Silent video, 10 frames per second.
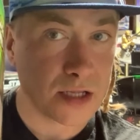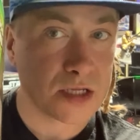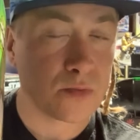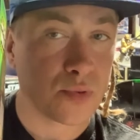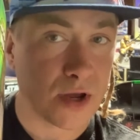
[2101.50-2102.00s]

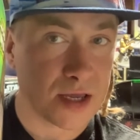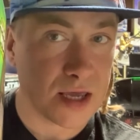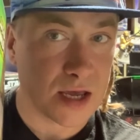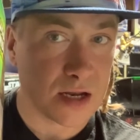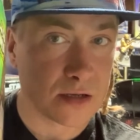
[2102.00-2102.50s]
to bring
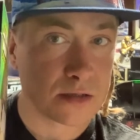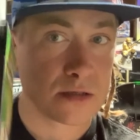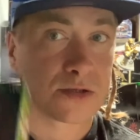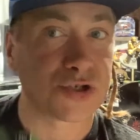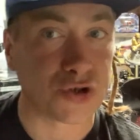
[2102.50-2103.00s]
in
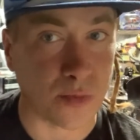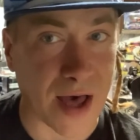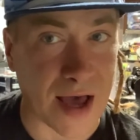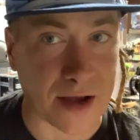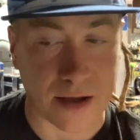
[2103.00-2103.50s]

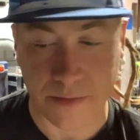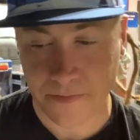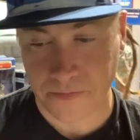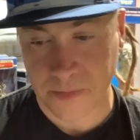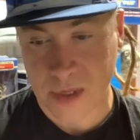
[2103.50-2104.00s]
Chewbacca.
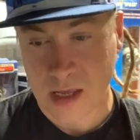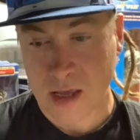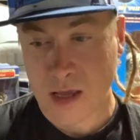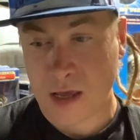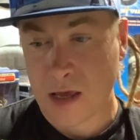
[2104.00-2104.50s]

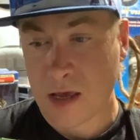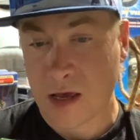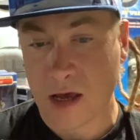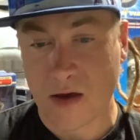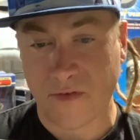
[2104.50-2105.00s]

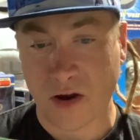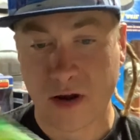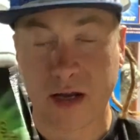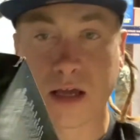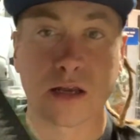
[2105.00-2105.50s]
Very
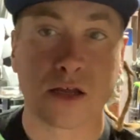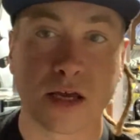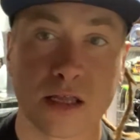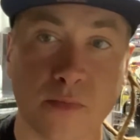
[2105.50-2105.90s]
neat. You get the